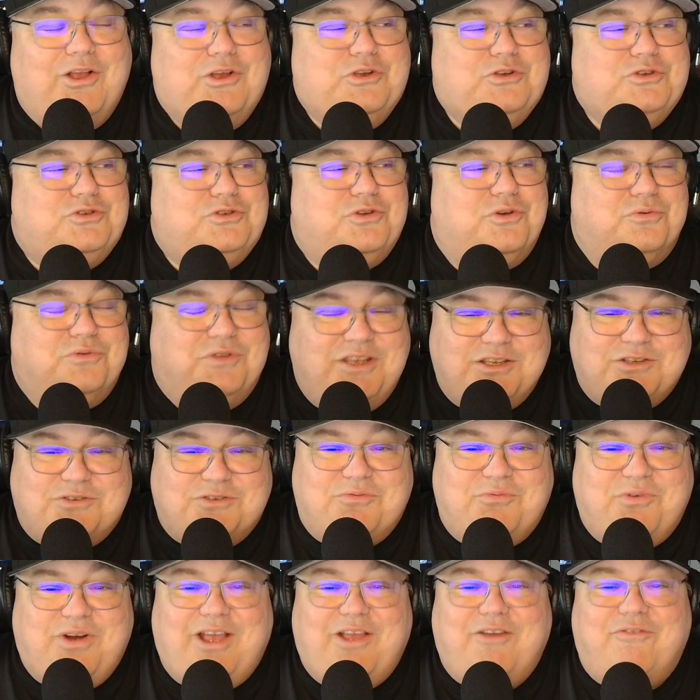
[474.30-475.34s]
So this
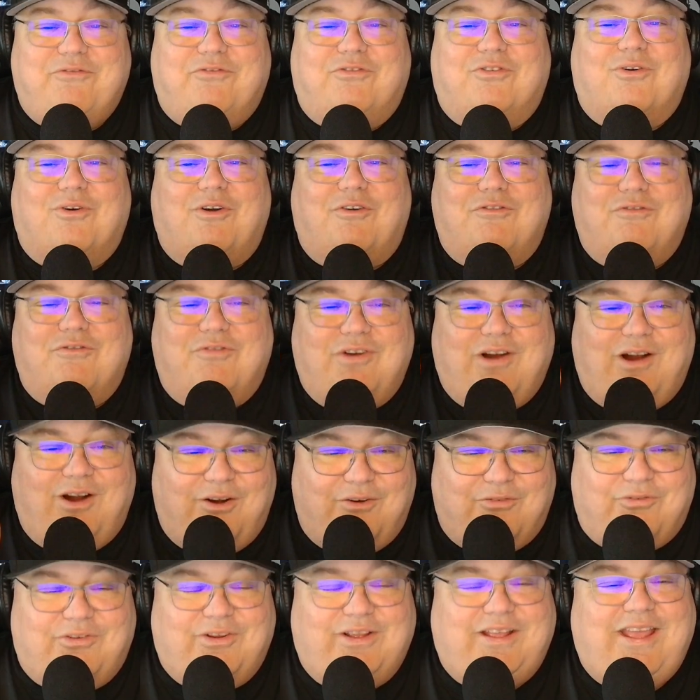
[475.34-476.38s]
way for a
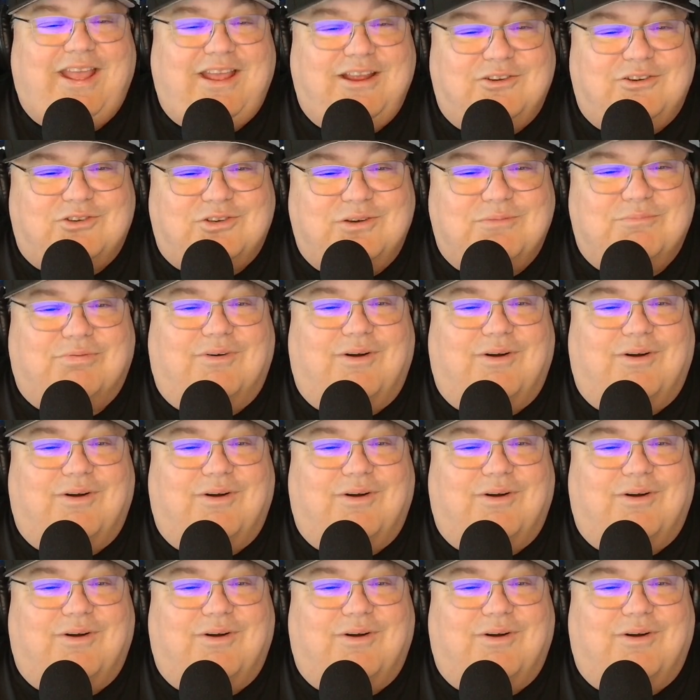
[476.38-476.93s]
verification